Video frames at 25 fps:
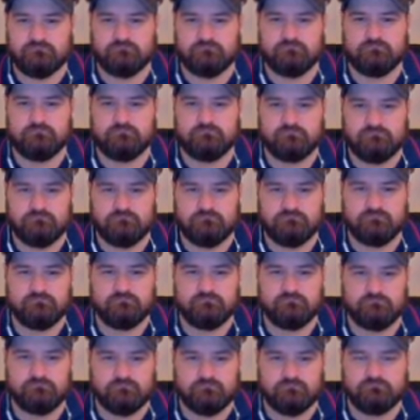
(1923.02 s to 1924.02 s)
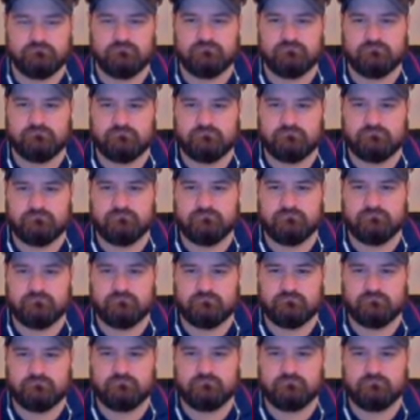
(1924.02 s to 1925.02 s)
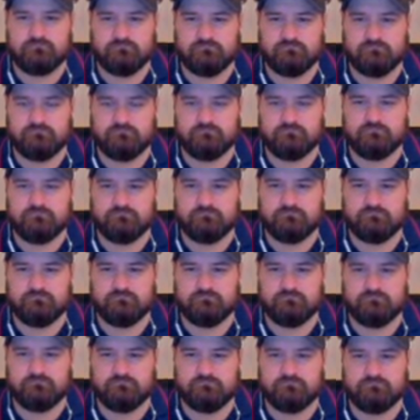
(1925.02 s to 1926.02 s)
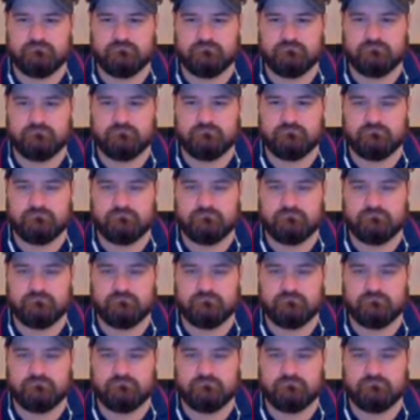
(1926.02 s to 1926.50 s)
The person shown says nothing.